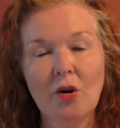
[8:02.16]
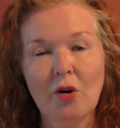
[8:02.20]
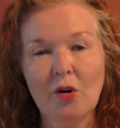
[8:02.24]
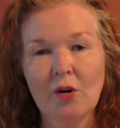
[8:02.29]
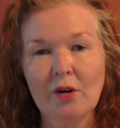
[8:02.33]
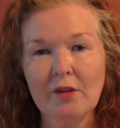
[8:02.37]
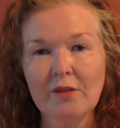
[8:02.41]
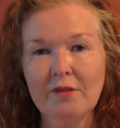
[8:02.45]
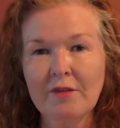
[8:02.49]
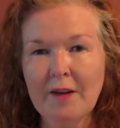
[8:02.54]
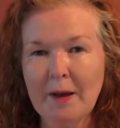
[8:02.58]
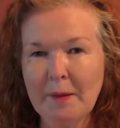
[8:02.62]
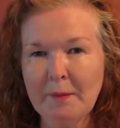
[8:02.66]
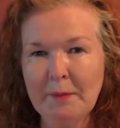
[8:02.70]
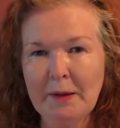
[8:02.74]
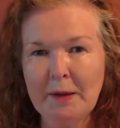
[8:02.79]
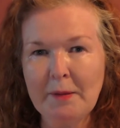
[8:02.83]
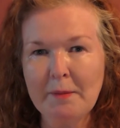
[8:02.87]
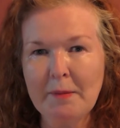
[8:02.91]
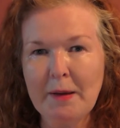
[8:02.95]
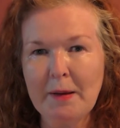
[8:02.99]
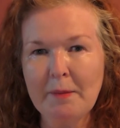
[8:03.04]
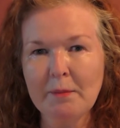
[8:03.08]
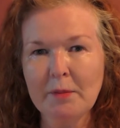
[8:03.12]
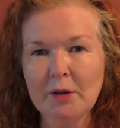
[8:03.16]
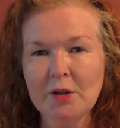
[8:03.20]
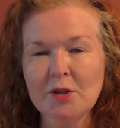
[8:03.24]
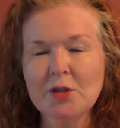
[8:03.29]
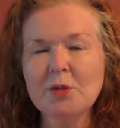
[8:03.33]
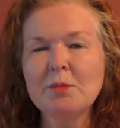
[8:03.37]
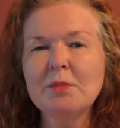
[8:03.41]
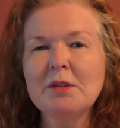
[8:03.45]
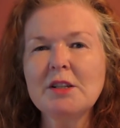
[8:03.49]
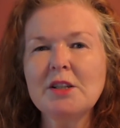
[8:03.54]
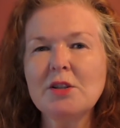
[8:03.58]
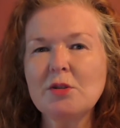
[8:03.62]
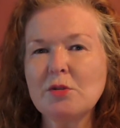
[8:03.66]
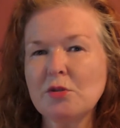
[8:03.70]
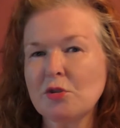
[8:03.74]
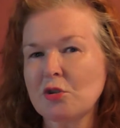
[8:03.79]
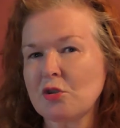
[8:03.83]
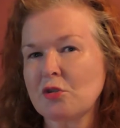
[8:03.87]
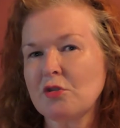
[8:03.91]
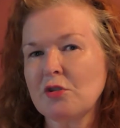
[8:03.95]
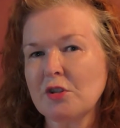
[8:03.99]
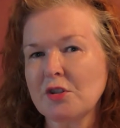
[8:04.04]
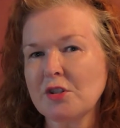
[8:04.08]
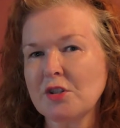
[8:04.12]
or a family member, somebody who's
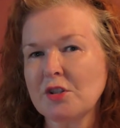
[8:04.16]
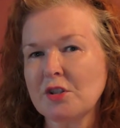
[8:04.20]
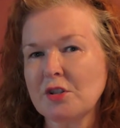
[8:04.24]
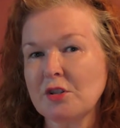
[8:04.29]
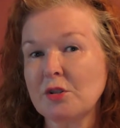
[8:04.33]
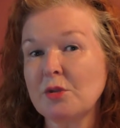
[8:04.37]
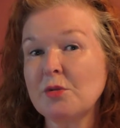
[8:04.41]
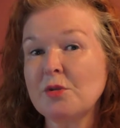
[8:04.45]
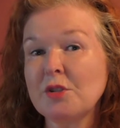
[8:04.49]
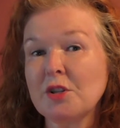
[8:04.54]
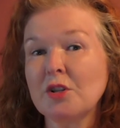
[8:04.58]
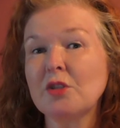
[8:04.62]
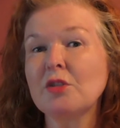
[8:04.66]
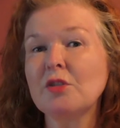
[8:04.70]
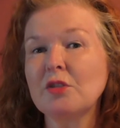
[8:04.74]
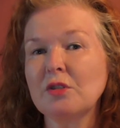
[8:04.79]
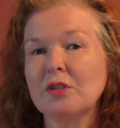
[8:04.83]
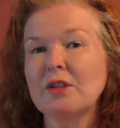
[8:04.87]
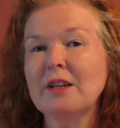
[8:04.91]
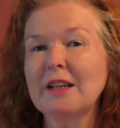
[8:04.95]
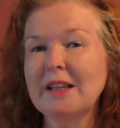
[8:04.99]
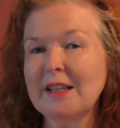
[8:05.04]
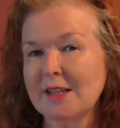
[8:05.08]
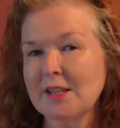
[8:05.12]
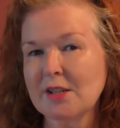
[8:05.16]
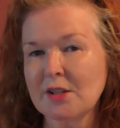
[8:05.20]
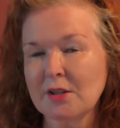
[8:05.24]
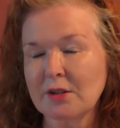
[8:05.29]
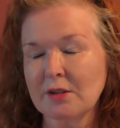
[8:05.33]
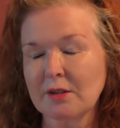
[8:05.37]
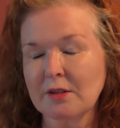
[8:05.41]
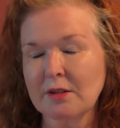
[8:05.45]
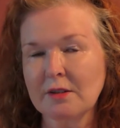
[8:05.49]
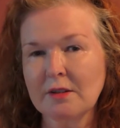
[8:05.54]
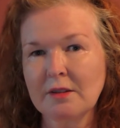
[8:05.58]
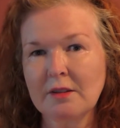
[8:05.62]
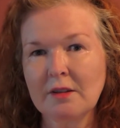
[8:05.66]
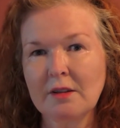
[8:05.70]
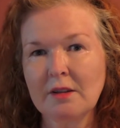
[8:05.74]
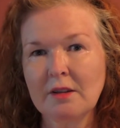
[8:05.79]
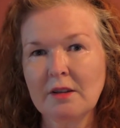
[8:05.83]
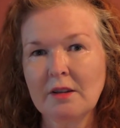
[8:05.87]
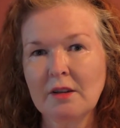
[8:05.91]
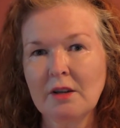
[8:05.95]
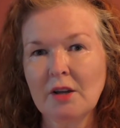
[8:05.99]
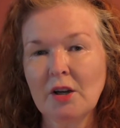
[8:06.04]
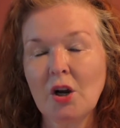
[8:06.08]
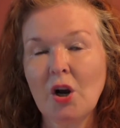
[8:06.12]
trusted, who's a good listener.
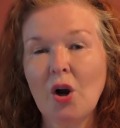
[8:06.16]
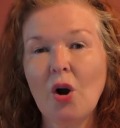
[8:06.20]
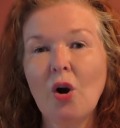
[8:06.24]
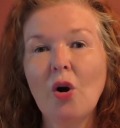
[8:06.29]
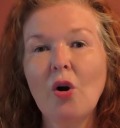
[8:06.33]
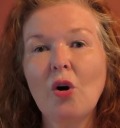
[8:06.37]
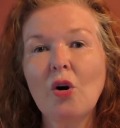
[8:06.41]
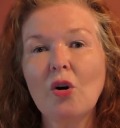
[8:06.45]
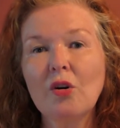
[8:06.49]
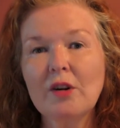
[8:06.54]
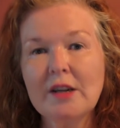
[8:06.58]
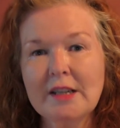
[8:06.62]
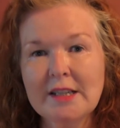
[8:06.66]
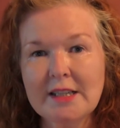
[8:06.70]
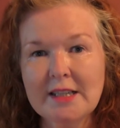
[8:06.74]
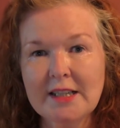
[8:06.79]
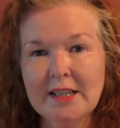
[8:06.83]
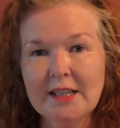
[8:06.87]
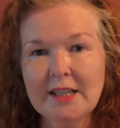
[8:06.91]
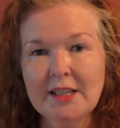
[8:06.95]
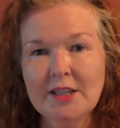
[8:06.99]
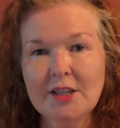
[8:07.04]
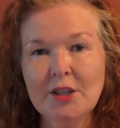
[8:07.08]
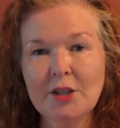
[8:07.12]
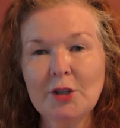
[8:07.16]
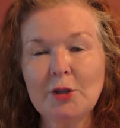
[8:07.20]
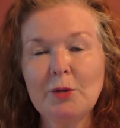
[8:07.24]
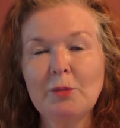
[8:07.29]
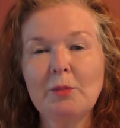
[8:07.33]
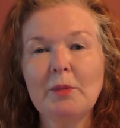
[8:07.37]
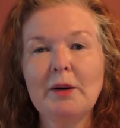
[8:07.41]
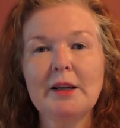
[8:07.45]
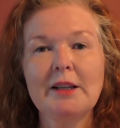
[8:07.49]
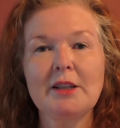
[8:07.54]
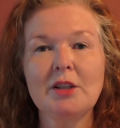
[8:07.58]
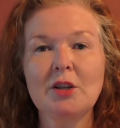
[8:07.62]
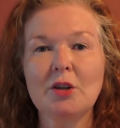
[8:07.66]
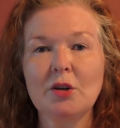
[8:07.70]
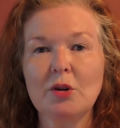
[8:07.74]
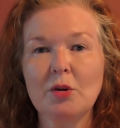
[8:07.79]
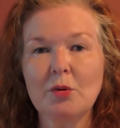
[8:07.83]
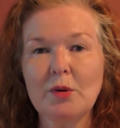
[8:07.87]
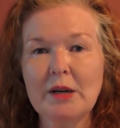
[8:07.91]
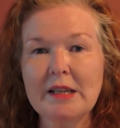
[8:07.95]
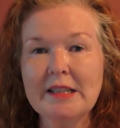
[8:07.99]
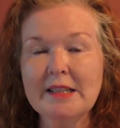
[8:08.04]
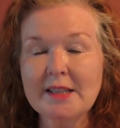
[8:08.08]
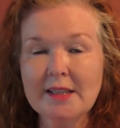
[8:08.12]
Or indeed, you might
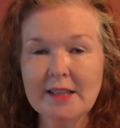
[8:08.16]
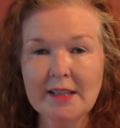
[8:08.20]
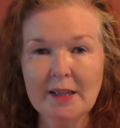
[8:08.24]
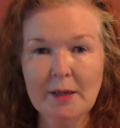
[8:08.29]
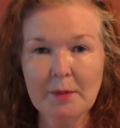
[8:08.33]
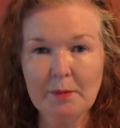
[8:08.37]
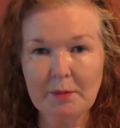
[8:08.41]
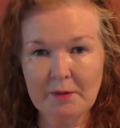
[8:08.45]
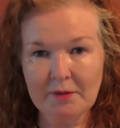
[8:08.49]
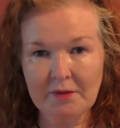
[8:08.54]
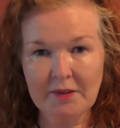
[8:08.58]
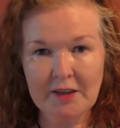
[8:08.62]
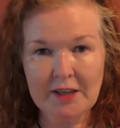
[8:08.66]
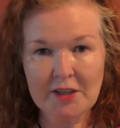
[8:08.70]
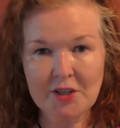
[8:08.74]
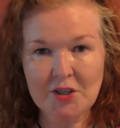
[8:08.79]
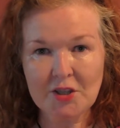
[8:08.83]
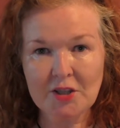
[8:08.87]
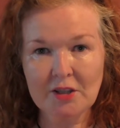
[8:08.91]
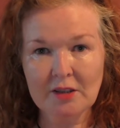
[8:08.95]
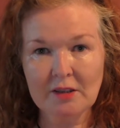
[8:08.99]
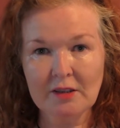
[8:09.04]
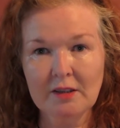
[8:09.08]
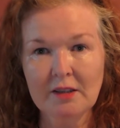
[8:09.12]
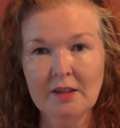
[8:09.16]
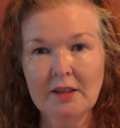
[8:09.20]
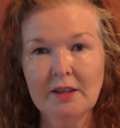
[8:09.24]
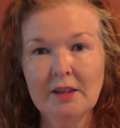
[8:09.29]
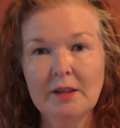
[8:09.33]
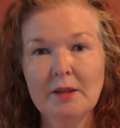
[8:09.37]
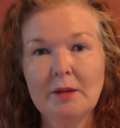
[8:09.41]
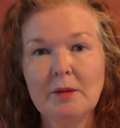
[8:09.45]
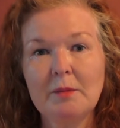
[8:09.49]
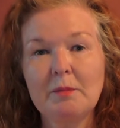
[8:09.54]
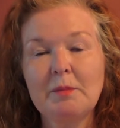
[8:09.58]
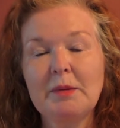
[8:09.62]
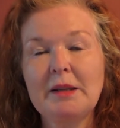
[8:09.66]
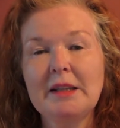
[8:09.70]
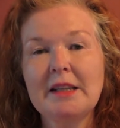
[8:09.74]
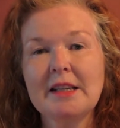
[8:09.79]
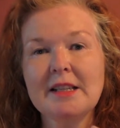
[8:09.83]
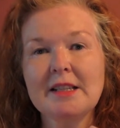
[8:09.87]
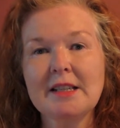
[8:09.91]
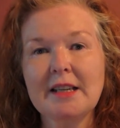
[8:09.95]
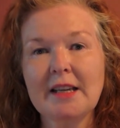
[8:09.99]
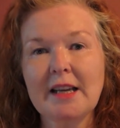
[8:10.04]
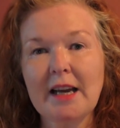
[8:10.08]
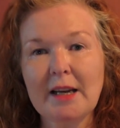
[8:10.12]
go and seek a professional, be
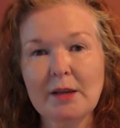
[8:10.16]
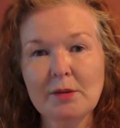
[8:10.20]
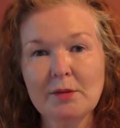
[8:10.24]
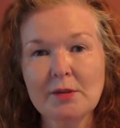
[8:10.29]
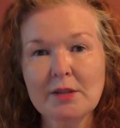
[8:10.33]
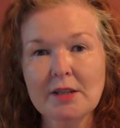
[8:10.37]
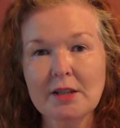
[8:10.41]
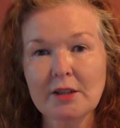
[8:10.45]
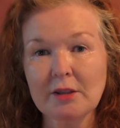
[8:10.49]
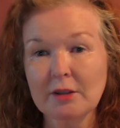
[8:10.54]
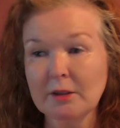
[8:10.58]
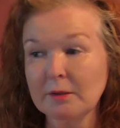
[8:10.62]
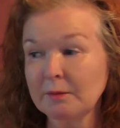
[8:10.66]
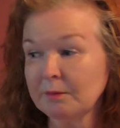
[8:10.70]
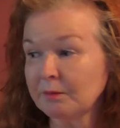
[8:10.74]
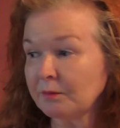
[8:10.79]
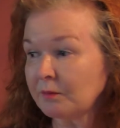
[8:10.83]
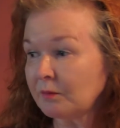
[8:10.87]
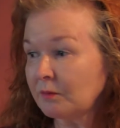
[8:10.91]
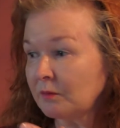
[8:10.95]
that a counsellor,